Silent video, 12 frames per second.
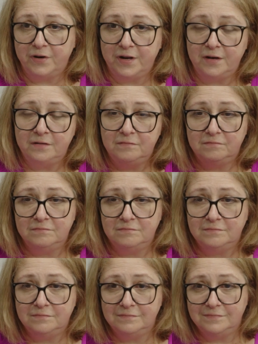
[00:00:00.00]
it
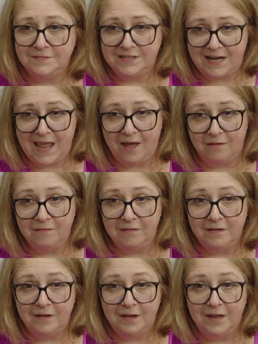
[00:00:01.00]
to now,
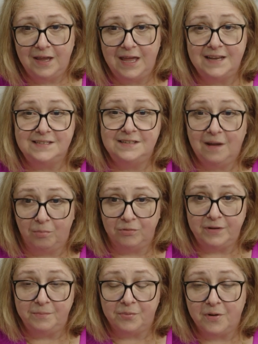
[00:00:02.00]
and it's doubled
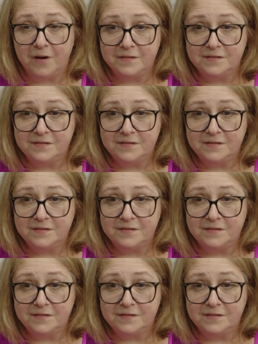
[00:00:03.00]
in price.